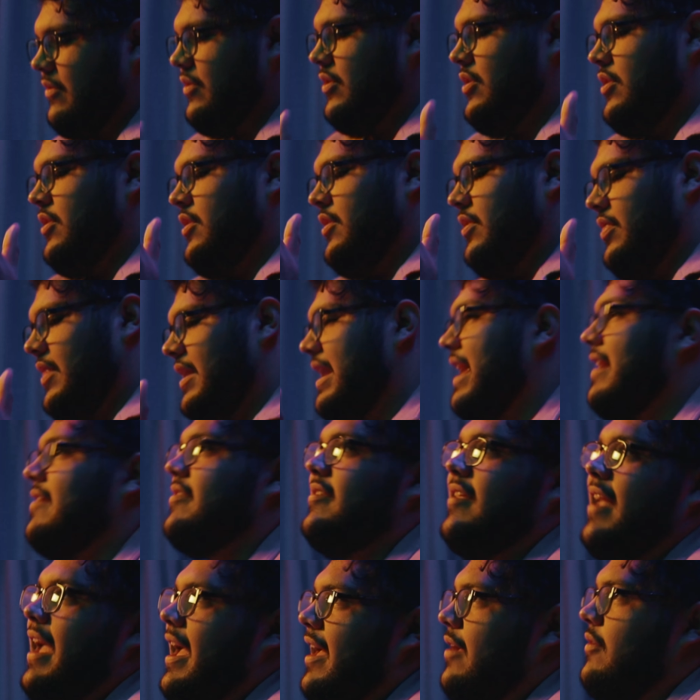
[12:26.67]
like, the
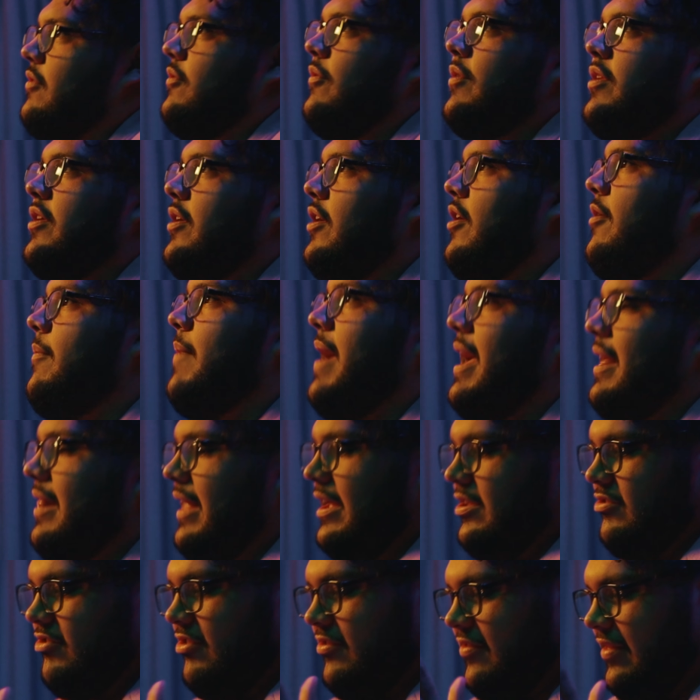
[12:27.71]
next day when you go back.
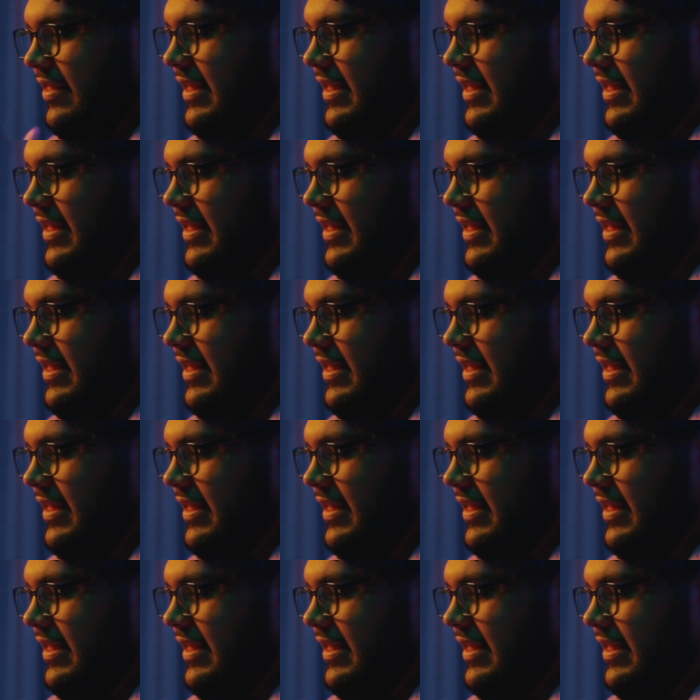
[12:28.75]
Like,